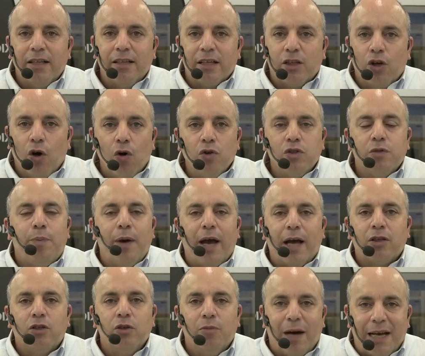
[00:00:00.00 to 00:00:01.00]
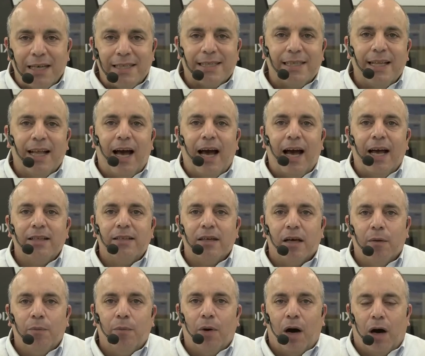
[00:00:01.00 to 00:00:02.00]
that goes back to my slide
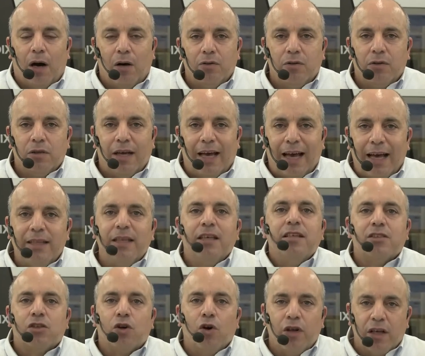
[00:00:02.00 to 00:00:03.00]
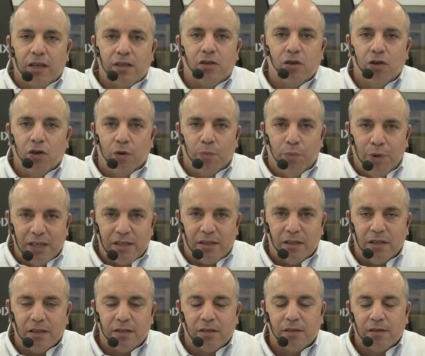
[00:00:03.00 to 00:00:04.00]
about adding Scodix to your
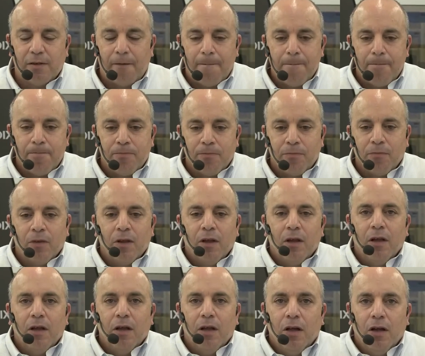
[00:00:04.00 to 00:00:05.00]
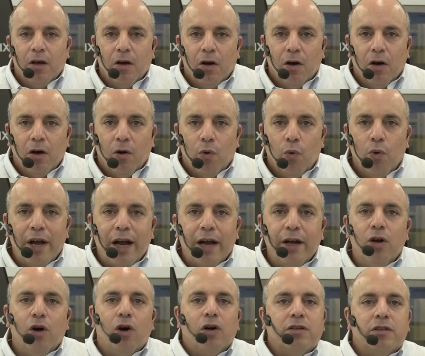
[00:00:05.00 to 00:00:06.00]
business, we are
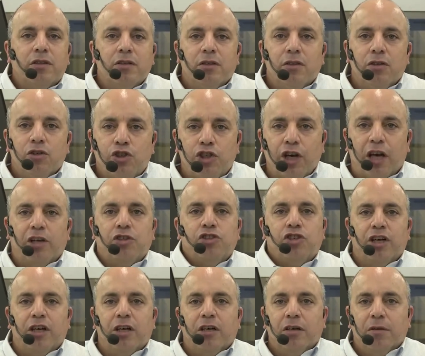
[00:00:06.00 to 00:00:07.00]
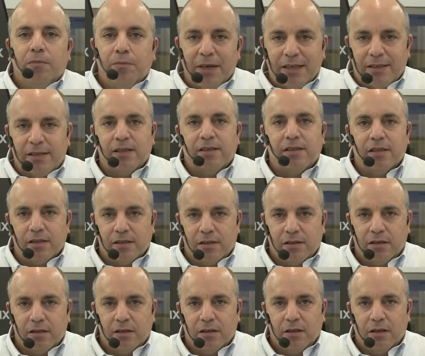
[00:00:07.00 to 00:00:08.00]
not changing
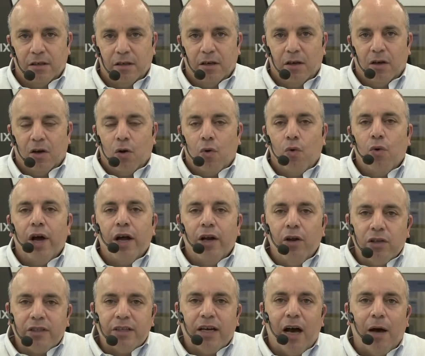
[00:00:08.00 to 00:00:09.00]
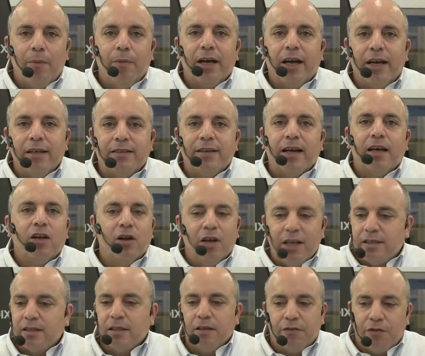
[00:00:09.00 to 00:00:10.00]
businesses. We are not coming and tell you,
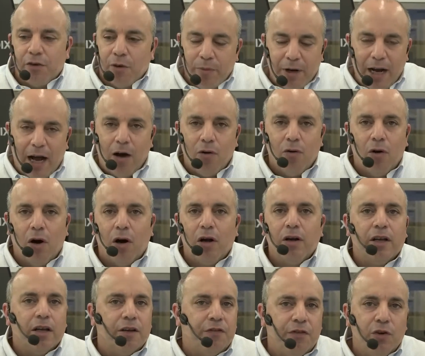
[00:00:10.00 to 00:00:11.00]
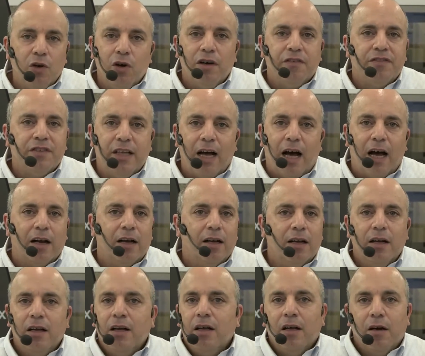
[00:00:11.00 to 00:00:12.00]
listen, from now on, if you have done
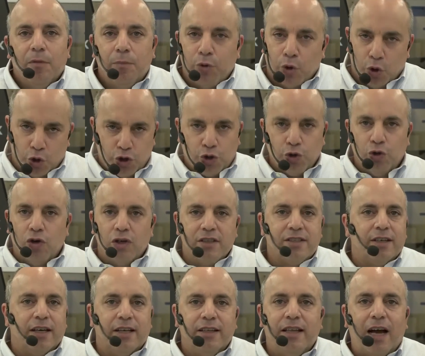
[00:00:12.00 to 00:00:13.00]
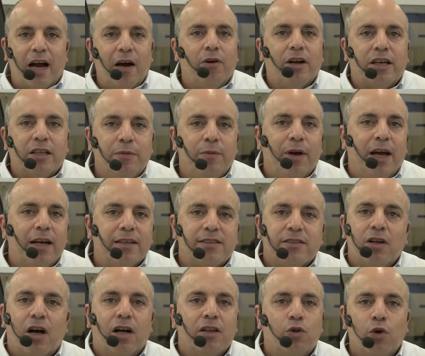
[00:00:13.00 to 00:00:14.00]
brochures and direct mail,
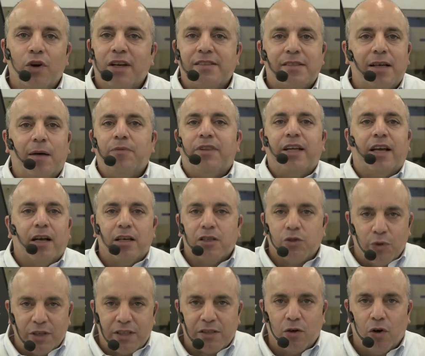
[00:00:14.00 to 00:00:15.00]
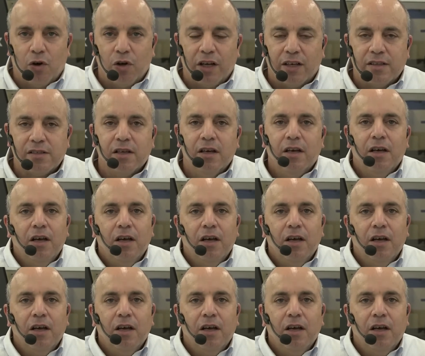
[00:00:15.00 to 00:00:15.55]
start doing something else with Scodix.